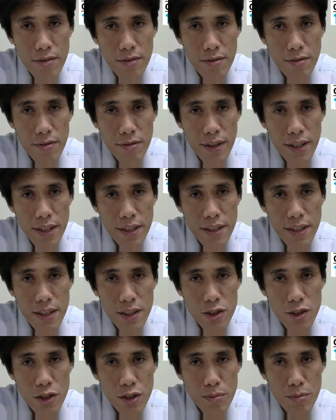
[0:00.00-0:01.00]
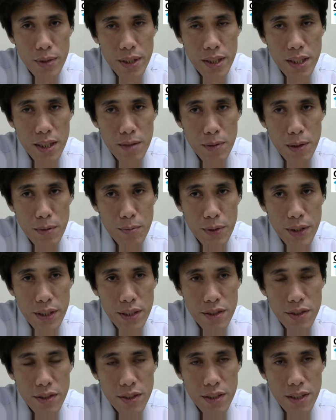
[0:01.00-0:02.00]
Friday should be the
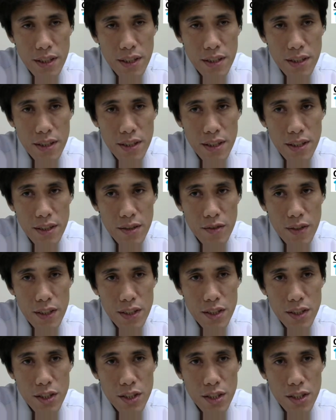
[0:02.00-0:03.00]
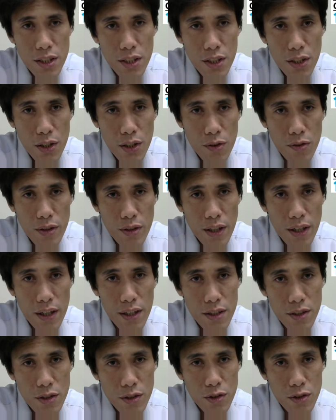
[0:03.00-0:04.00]
preparation day in which we
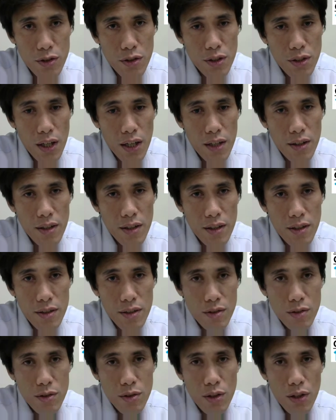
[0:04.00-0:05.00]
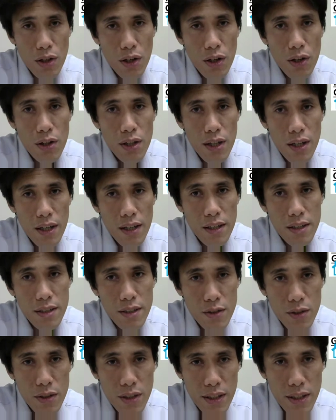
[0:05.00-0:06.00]
are to do all our
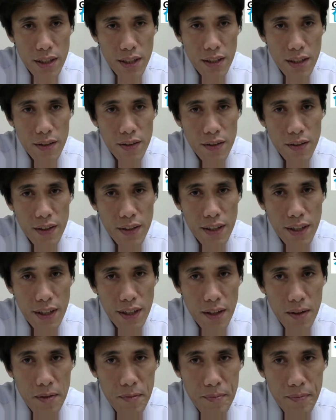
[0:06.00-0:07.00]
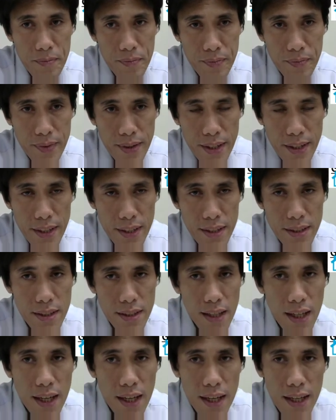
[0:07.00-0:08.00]
cooking. Okay.
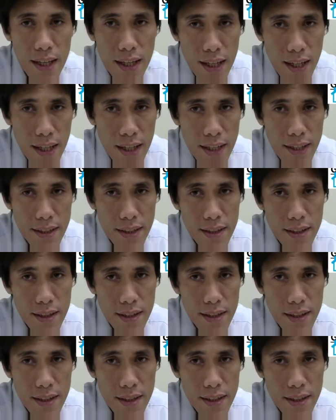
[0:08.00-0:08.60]
Let